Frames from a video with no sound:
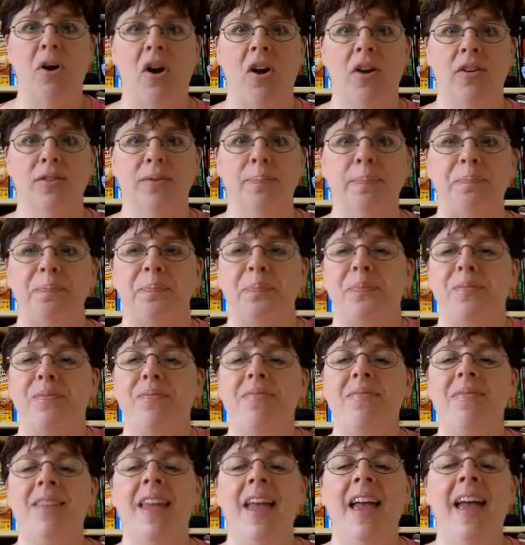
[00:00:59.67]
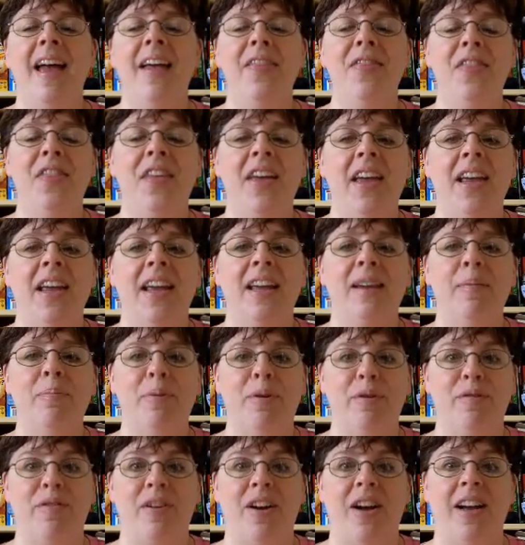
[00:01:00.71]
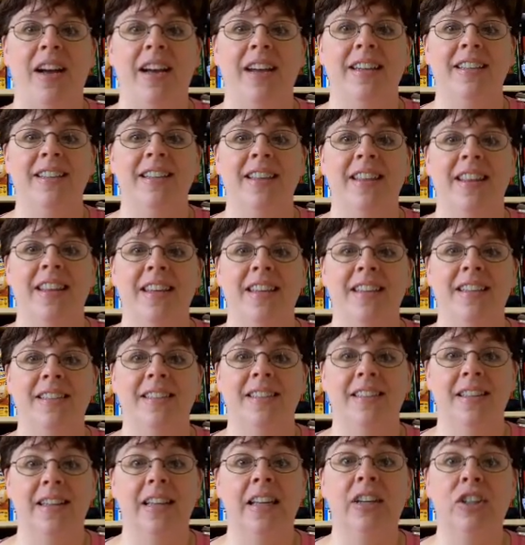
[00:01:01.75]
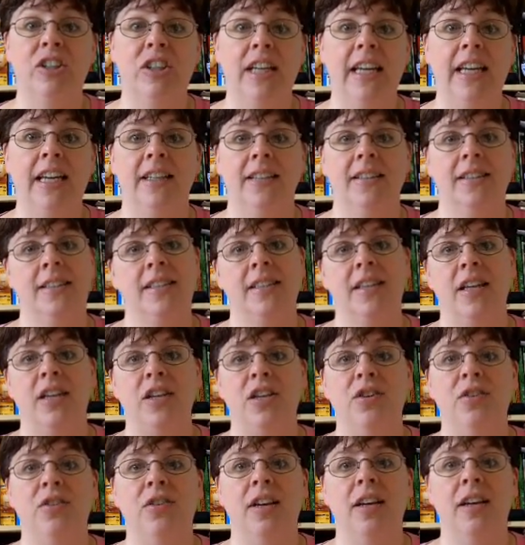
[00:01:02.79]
Paws. And they provide these little kits that